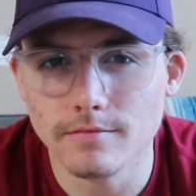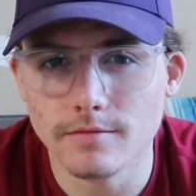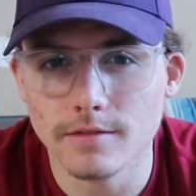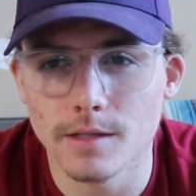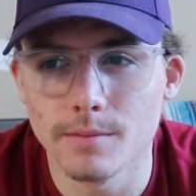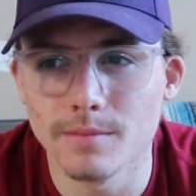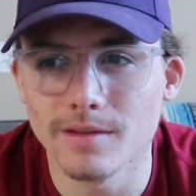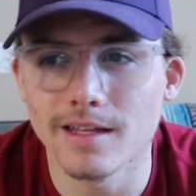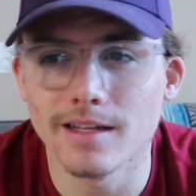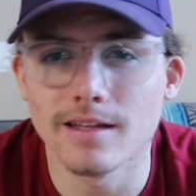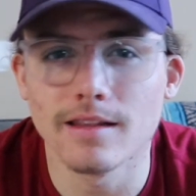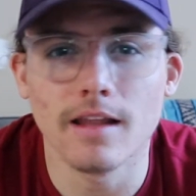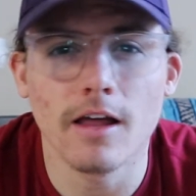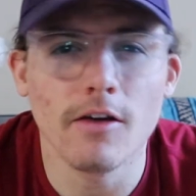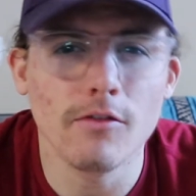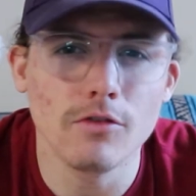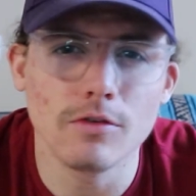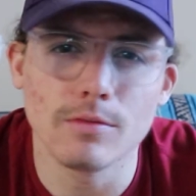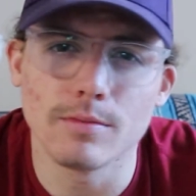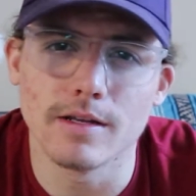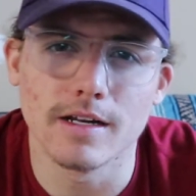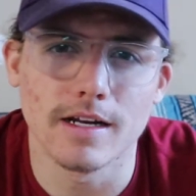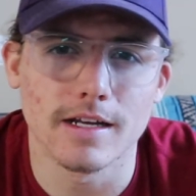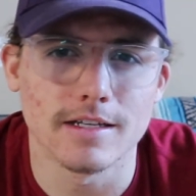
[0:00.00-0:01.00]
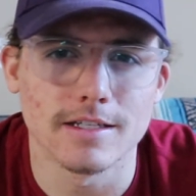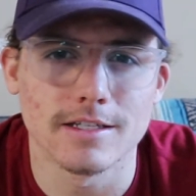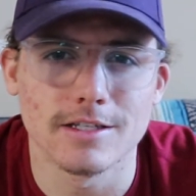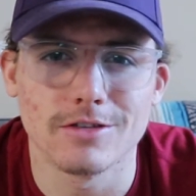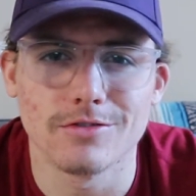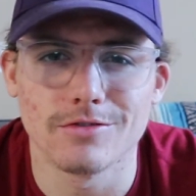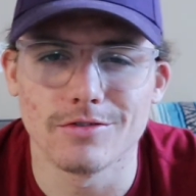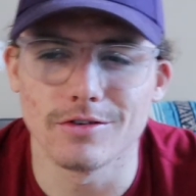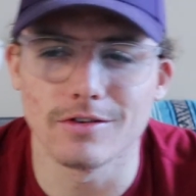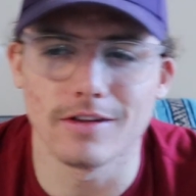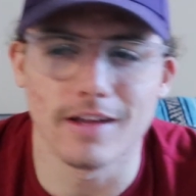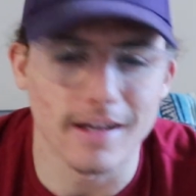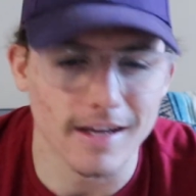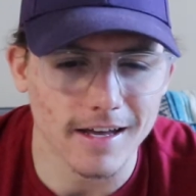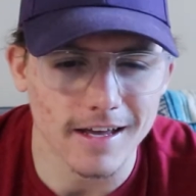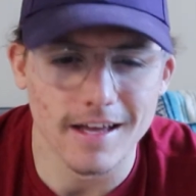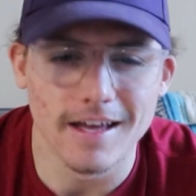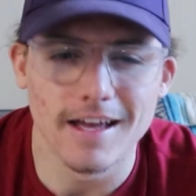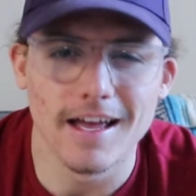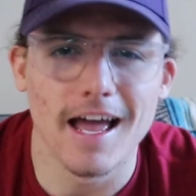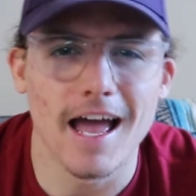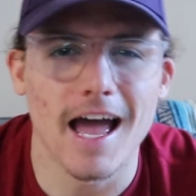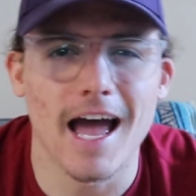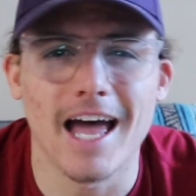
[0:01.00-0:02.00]
But then love would be nice too, like
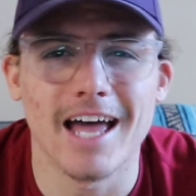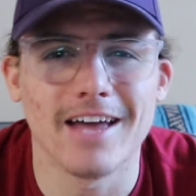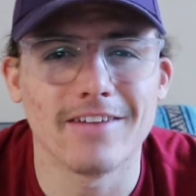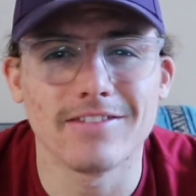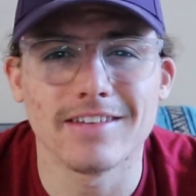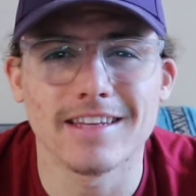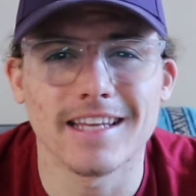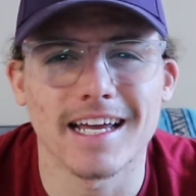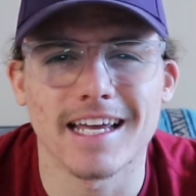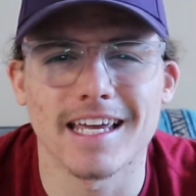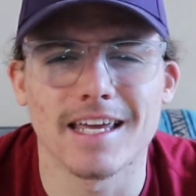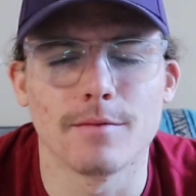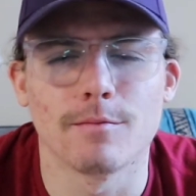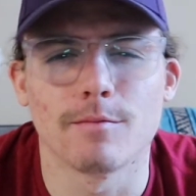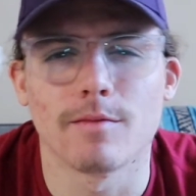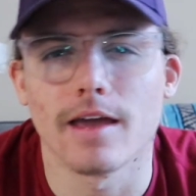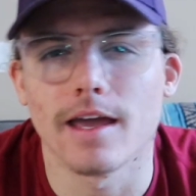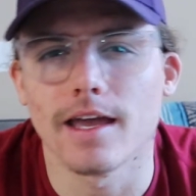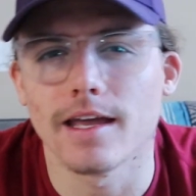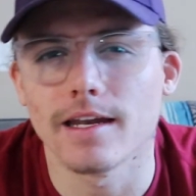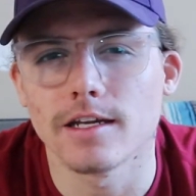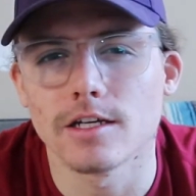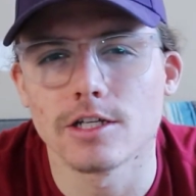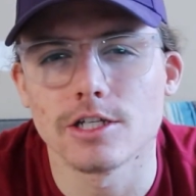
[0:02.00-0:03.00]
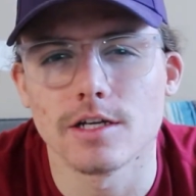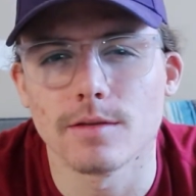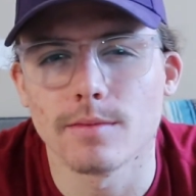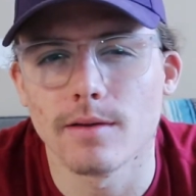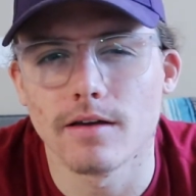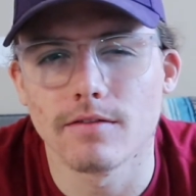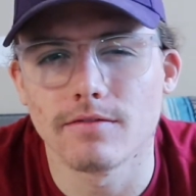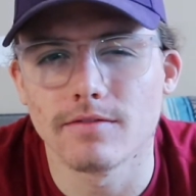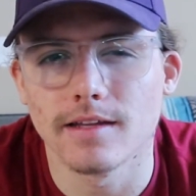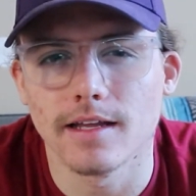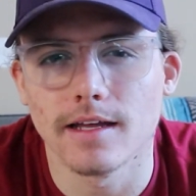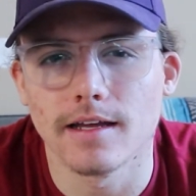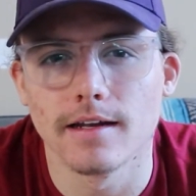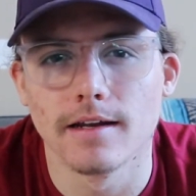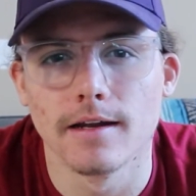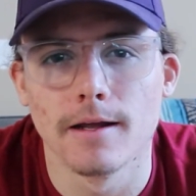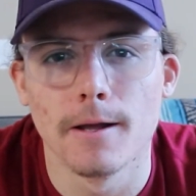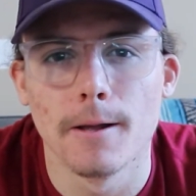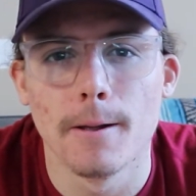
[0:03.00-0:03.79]
having that companionship, having that